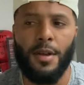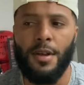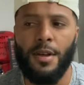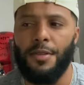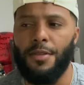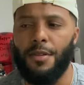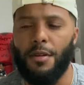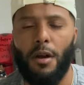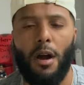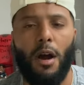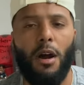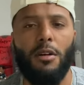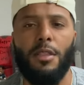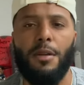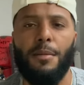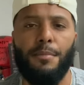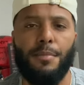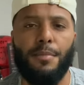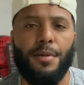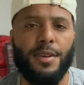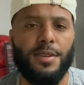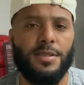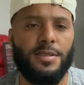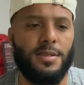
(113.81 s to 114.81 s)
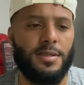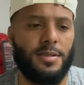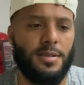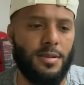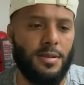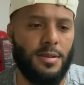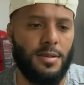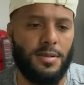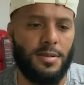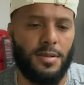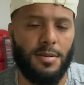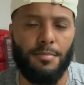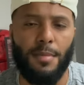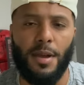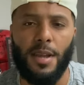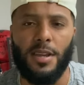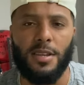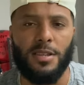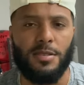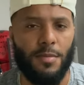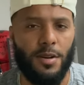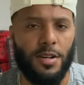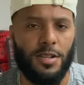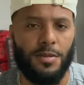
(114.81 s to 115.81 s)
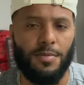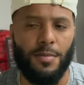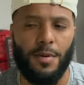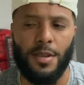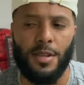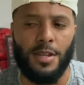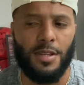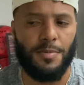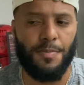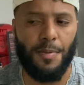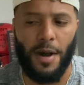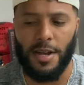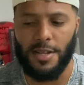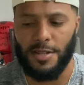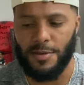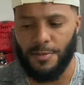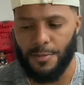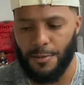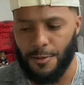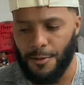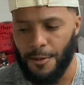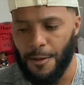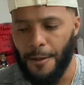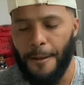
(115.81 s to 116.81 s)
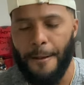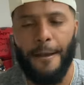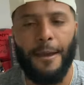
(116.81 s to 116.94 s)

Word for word: They're all in business to, to make as much money as possible,